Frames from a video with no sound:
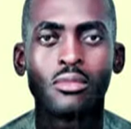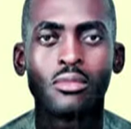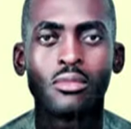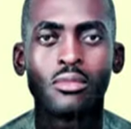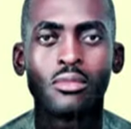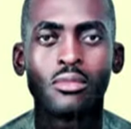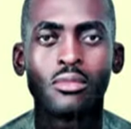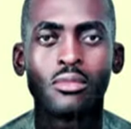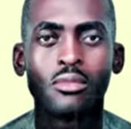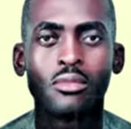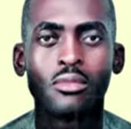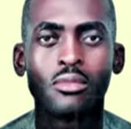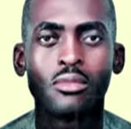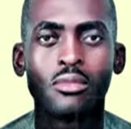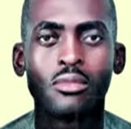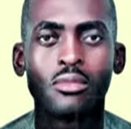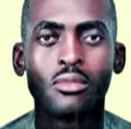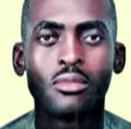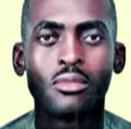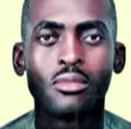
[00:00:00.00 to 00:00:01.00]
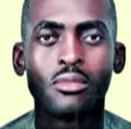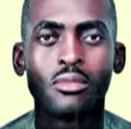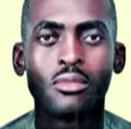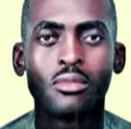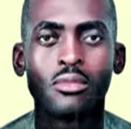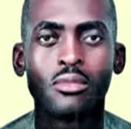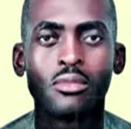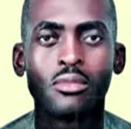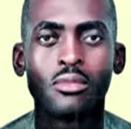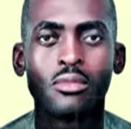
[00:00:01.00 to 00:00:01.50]

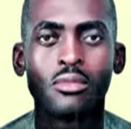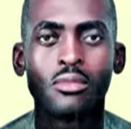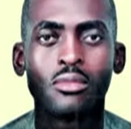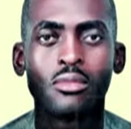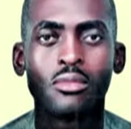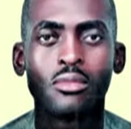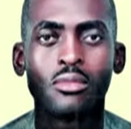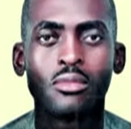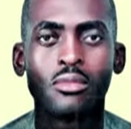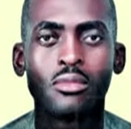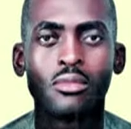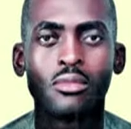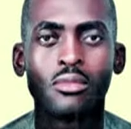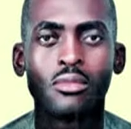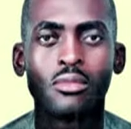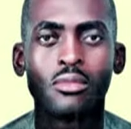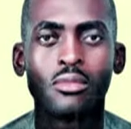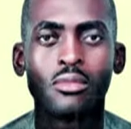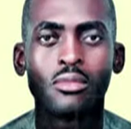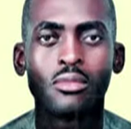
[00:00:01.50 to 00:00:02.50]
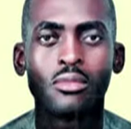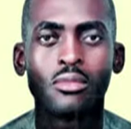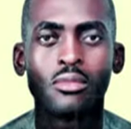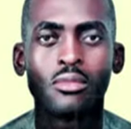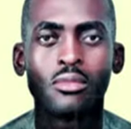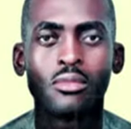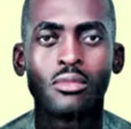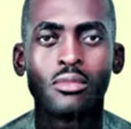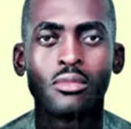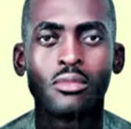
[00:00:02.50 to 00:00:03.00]

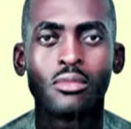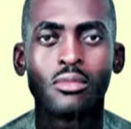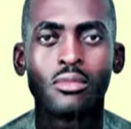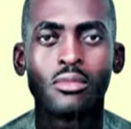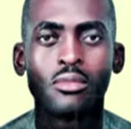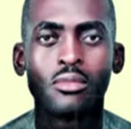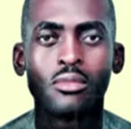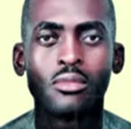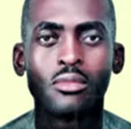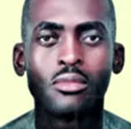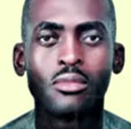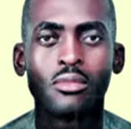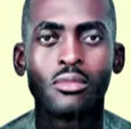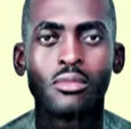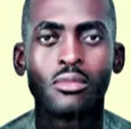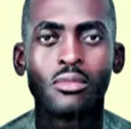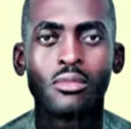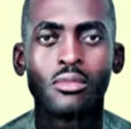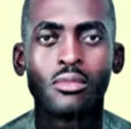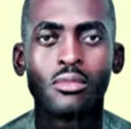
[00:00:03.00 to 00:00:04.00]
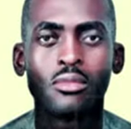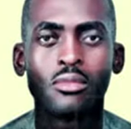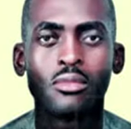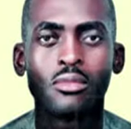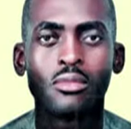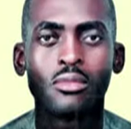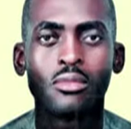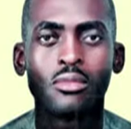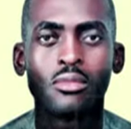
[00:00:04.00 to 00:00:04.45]
No words are spoken by the person on screen.